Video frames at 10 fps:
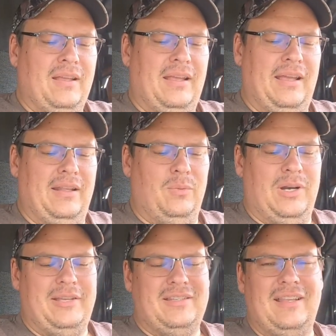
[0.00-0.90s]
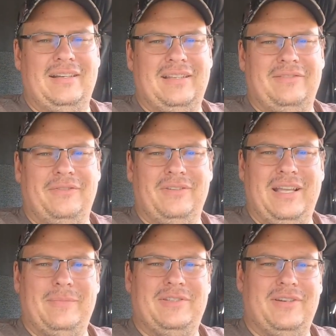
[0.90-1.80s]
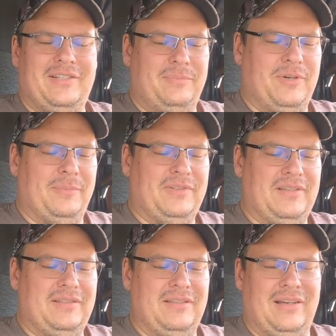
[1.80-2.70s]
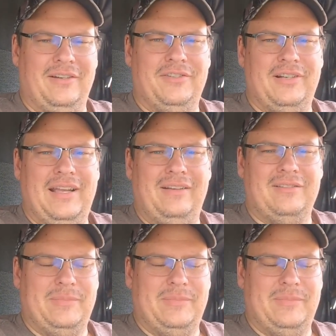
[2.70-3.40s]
And the one I selected for demonstration purposes is Archer Daniels